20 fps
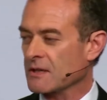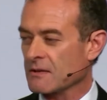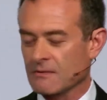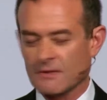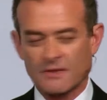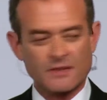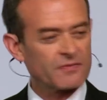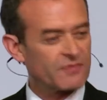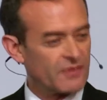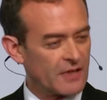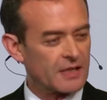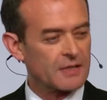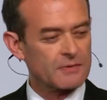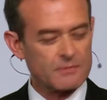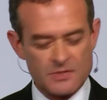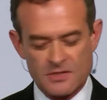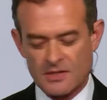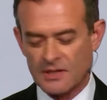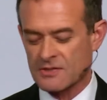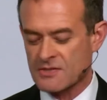I really thought he
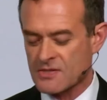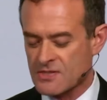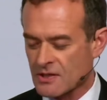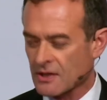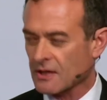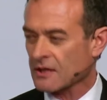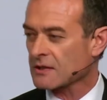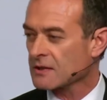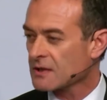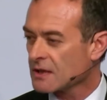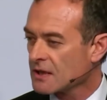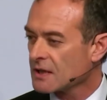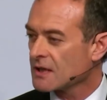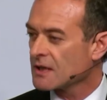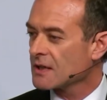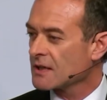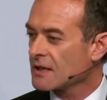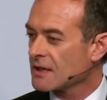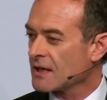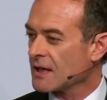was going to sing.
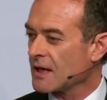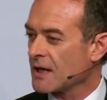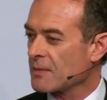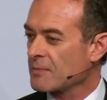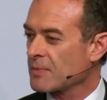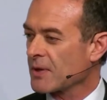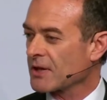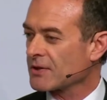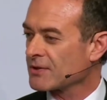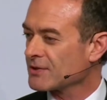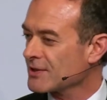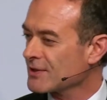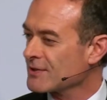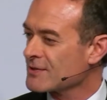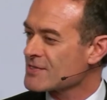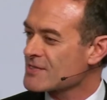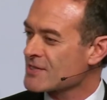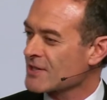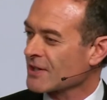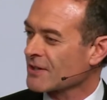But you
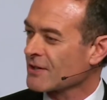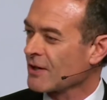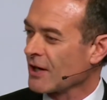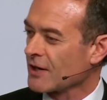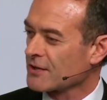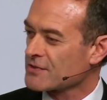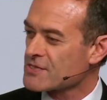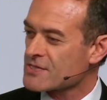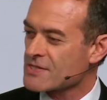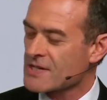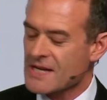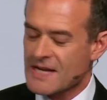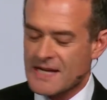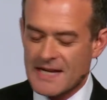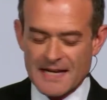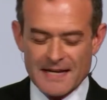didn't sing, Hans.